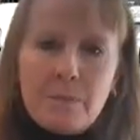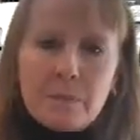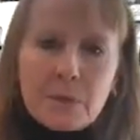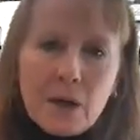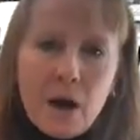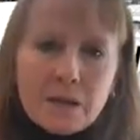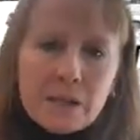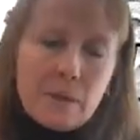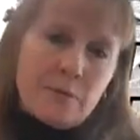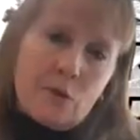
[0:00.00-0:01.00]

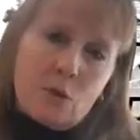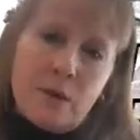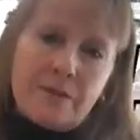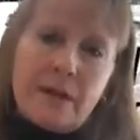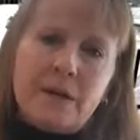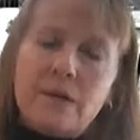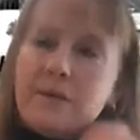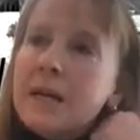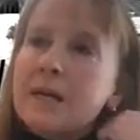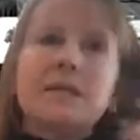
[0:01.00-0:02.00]
concept for Warfigher
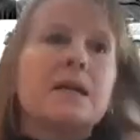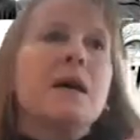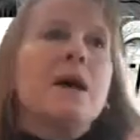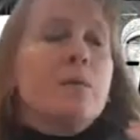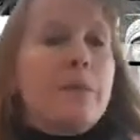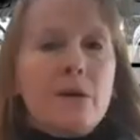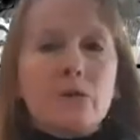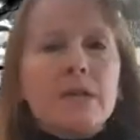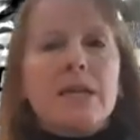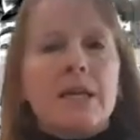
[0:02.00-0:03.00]
Advance, but it
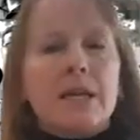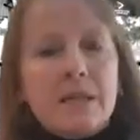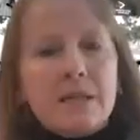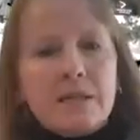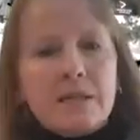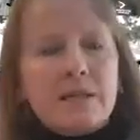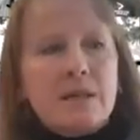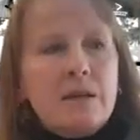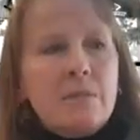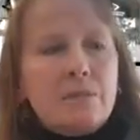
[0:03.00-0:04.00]
really is
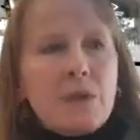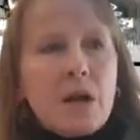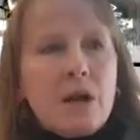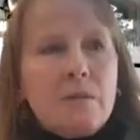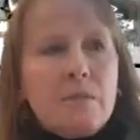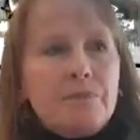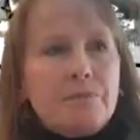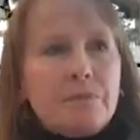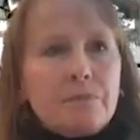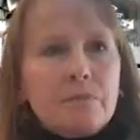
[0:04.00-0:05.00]
a
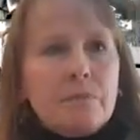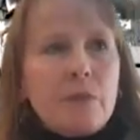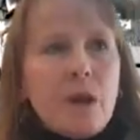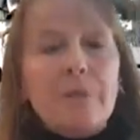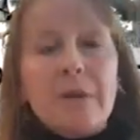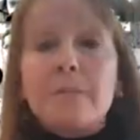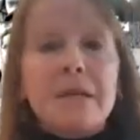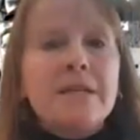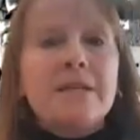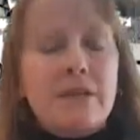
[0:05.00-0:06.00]
big
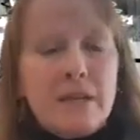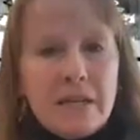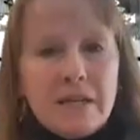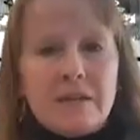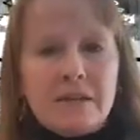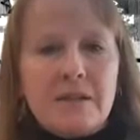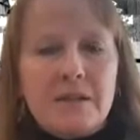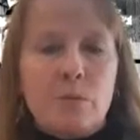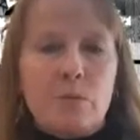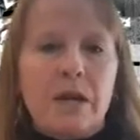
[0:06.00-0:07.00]
piece of it is,
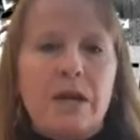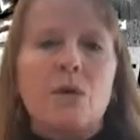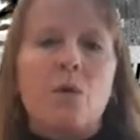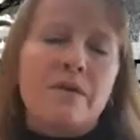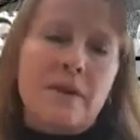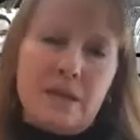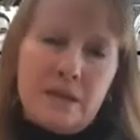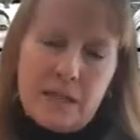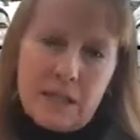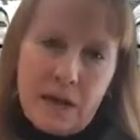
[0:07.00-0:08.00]
bringing the
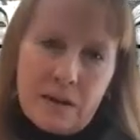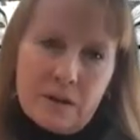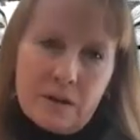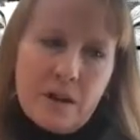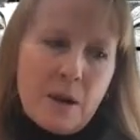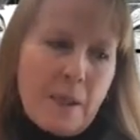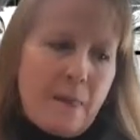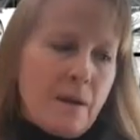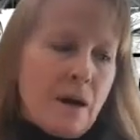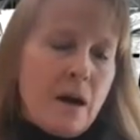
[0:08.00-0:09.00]
warfighters together
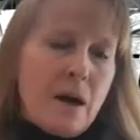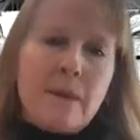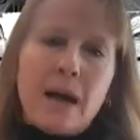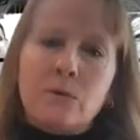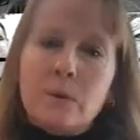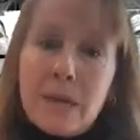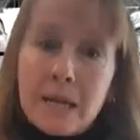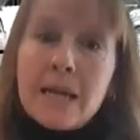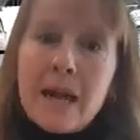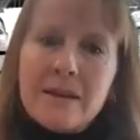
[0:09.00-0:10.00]
and
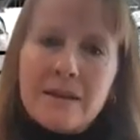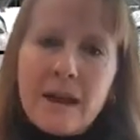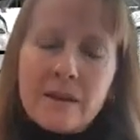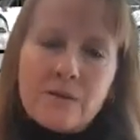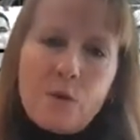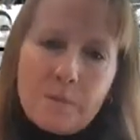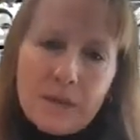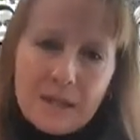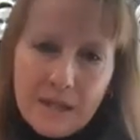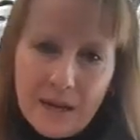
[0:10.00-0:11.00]
remediating that informed
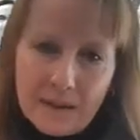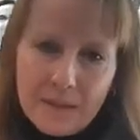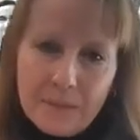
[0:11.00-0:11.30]
consent